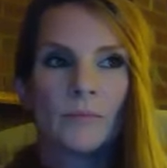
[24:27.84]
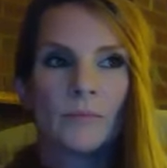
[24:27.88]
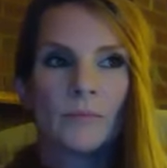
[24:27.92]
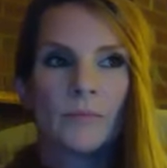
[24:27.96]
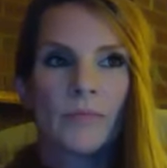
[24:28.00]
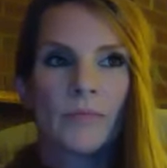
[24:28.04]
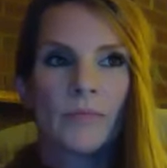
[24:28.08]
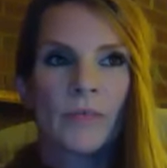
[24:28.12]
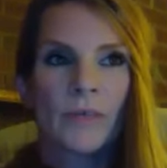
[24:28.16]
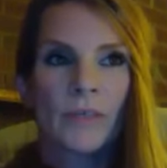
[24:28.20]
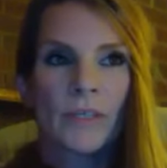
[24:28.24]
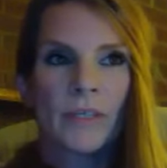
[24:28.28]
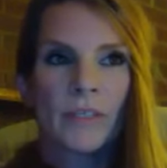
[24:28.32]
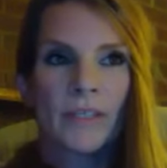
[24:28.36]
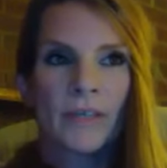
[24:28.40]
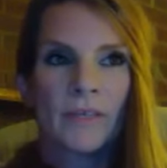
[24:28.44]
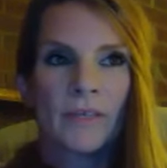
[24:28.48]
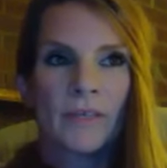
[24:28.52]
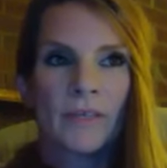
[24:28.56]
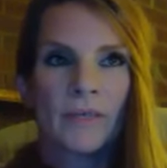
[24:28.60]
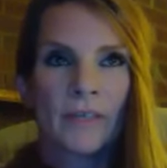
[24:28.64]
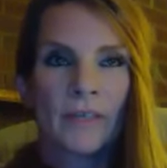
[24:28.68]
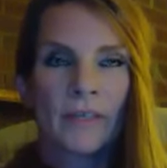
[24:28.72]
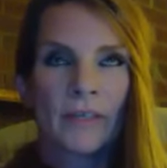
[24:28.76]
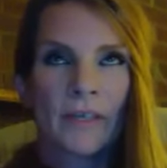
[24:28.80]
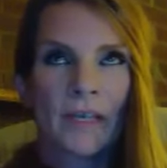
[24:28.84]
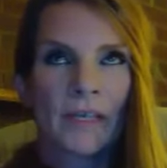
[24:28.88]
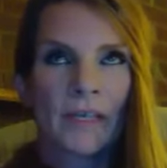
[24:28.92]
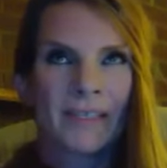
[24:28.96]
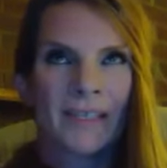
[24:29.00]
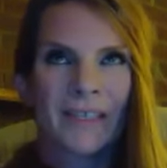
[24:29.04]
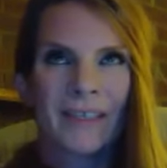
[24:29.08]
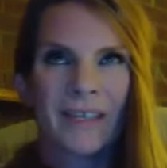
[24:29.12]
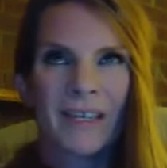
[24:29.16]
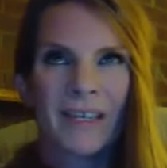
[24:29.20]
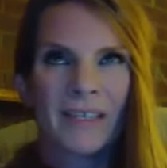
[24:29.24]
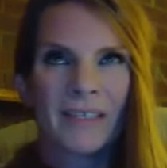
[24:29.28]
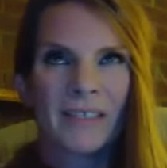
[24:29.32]
for the different, because I
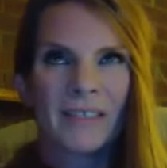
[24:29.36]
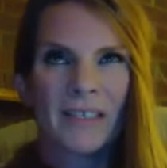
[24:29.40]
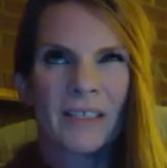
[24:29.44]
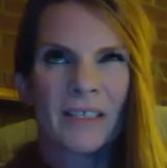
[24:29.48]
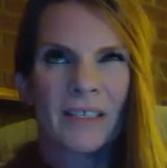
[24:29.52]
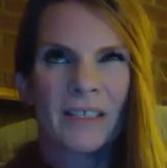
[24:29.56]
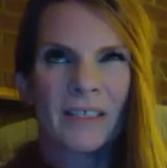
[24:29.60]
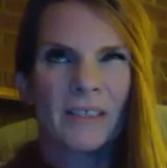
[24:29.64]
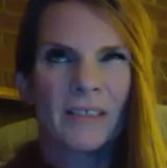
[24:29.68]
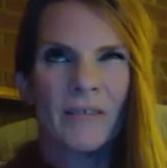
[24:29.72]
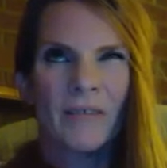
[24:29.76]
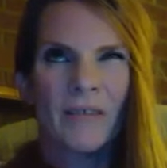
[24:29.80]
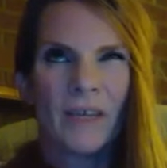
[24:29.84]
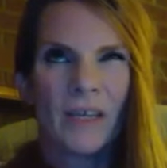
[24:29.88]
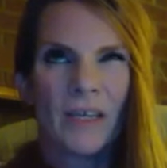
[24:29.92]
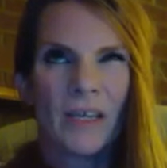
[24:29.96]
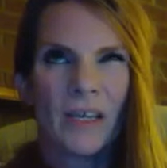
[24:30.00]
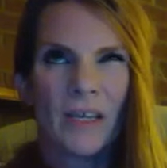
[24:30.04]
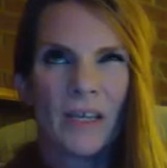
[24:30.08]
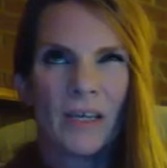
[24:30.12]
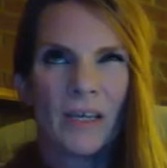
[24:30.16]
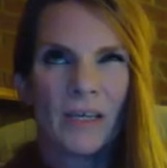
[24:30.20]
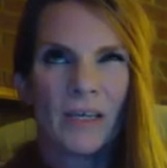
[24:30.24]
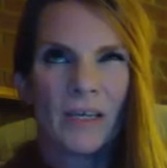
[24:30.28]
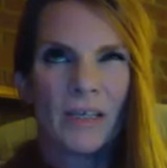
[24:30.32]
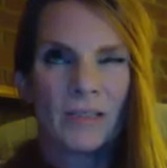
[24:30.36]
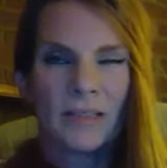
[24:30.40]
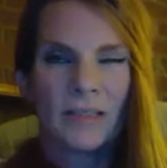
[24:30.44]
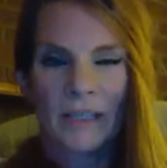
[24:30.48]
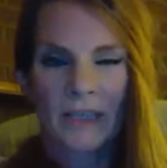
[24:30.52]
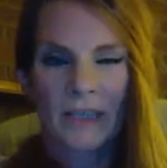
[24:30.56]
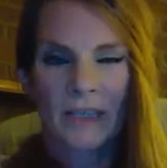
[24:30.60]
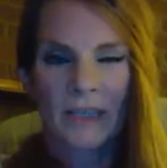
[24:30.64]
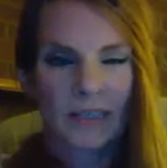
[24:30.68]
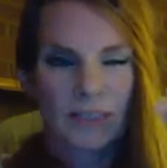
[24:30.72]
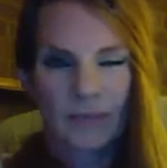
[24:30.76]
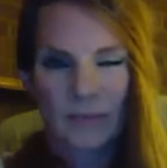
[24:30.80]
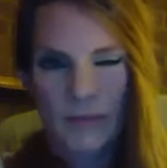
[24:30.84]
think it's like Divinian and it's
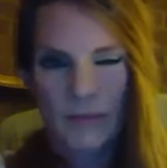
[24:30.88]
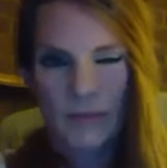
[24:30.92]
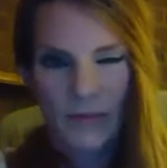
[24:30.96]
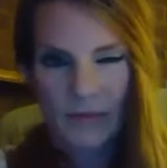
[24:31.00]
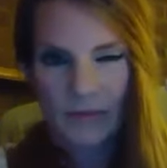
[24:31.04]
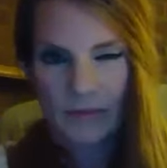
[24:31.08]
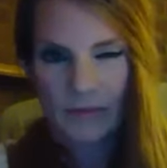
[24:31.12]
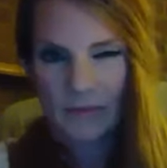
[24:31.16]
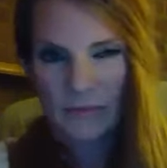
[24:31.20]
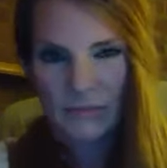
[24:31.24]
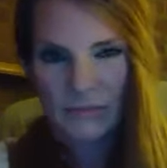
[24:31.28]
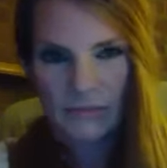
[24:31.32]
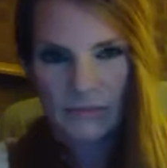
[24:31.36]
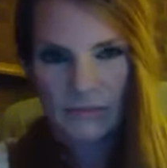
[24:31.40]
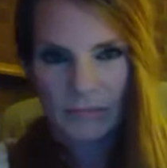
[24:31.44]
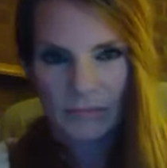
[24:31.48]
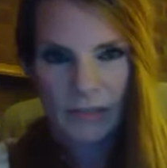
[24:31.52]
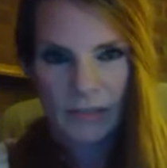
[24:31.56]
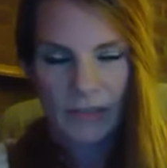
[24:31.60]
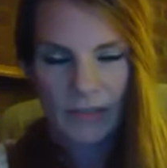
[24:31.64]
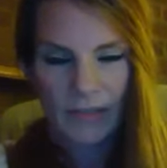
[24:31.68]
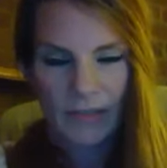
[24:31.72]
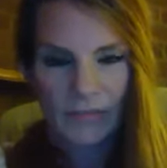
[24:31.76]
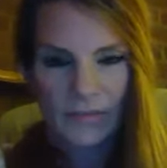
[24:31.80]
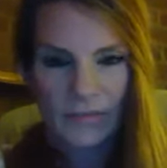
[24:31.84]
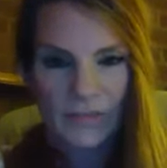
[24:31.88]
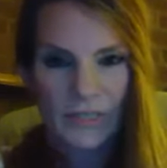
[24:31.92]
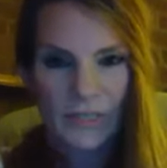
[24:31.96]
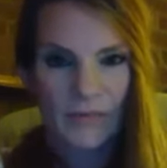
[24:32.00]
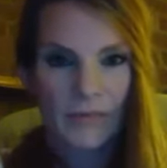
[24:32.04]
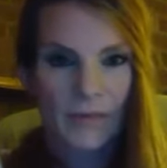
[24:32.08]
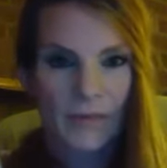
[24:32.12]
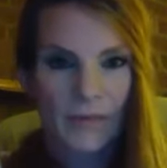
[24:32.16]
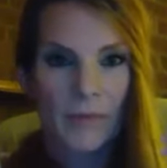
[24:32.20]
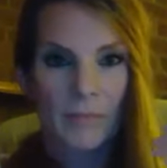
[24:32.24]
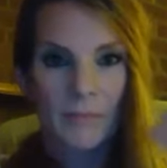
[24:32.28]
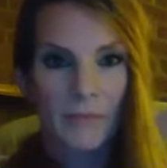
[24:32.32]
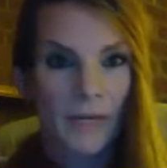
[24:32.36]
like some other, stuff.
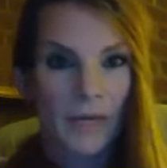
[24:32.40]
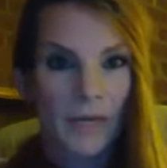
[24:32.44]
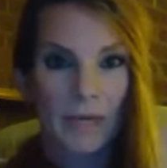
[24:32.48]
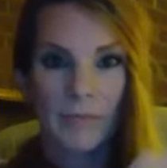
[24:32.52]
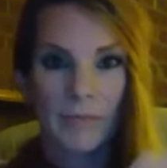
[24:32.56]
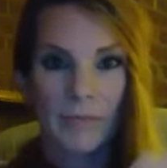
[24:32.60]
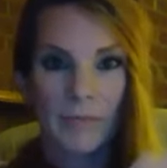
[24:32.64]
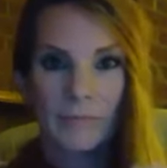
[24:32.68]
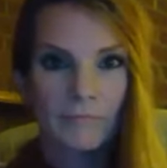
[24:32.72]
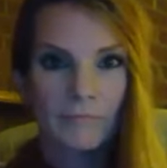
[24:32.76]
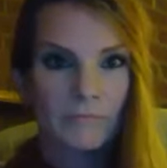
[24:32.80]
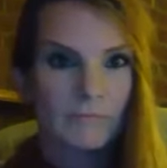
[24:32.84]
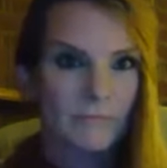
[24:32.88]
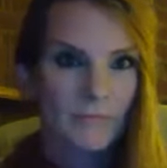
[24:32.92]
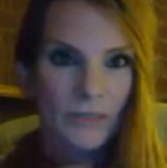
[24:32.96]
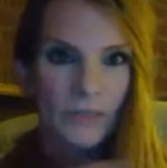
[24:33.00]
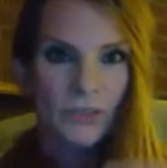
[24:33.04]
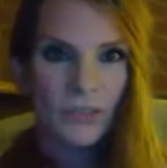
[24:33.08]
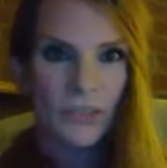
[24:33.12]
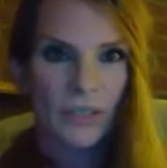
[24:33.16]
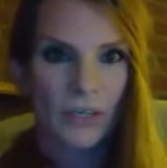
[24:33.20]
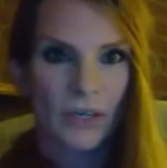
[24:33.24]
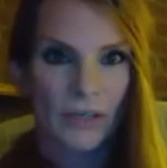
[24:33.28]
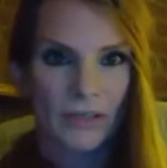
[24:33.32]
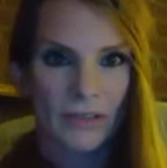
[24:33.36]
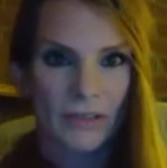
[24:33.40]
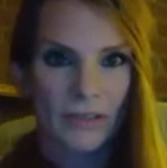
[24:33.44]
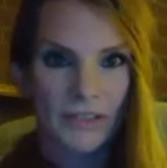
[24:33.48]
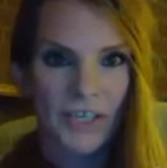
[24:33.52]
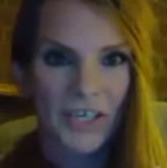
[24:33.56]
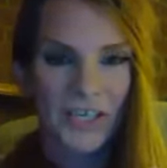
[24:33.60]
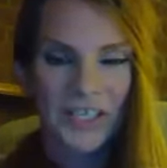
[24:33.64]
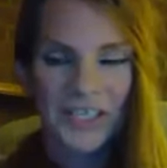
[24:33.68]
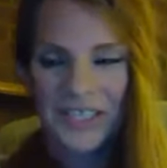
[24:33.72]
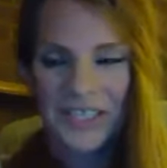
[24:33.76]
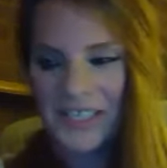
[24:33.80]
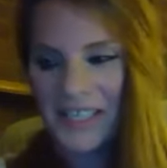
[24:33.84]
I'm not a geologist,